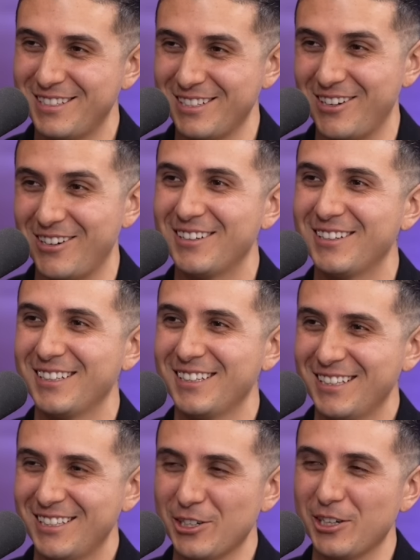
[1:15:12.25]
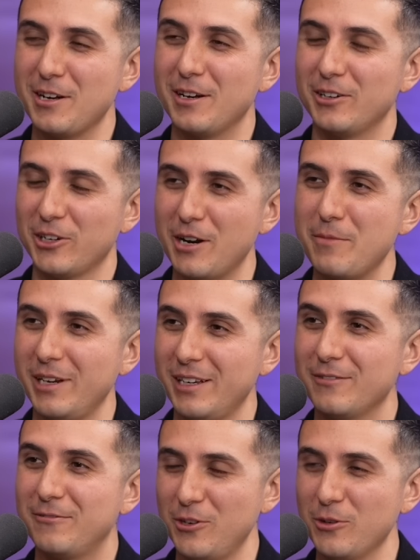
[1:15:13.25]
So yeah. You're gonna meet
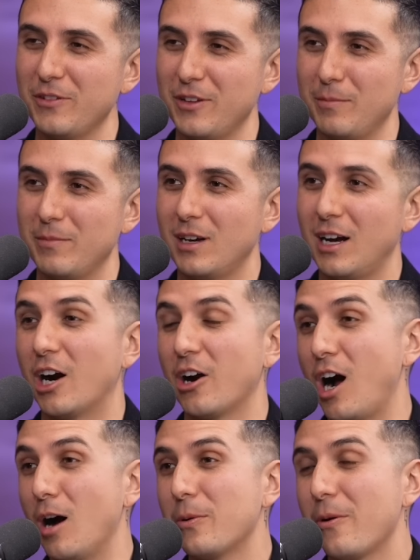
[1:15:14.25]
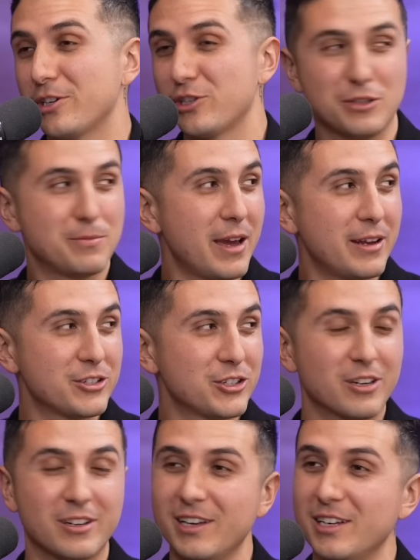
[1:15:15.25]
a few of them. Bogota, our operations
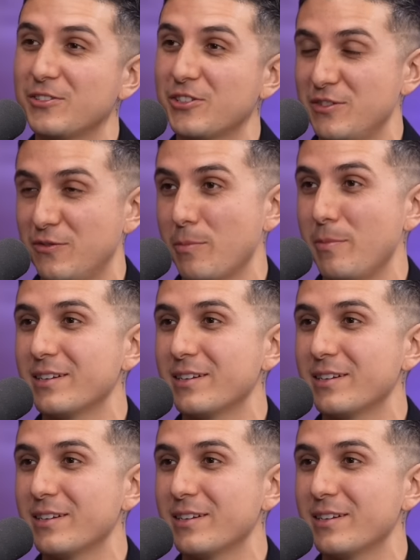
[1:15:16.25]
manager is she's from